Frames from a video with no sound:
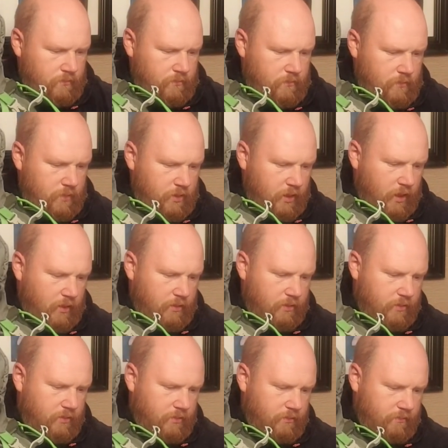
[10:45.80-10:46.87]
My
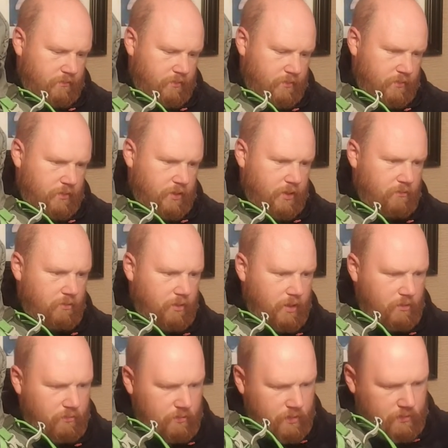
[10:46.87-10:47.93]
scales zero
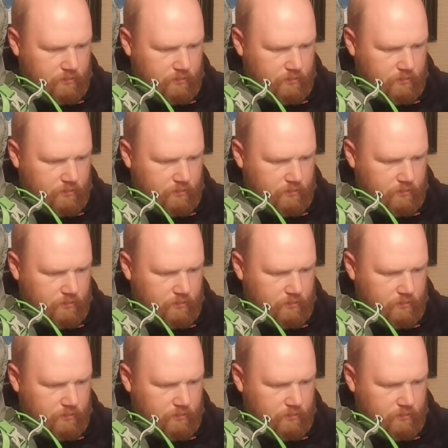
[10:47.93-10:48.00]
out.